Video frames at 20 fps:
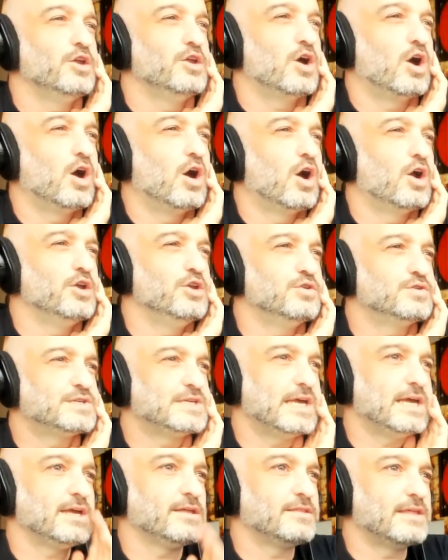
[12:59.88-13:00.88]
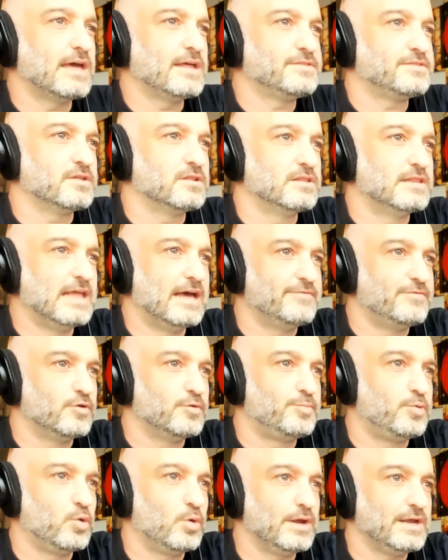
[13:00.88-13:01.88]
are you saying that the level
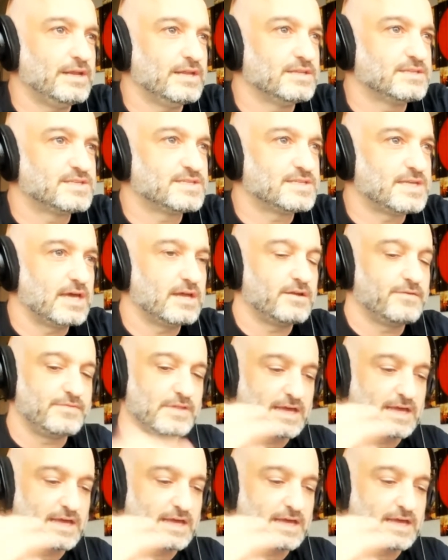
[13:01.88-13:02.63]
point instead of the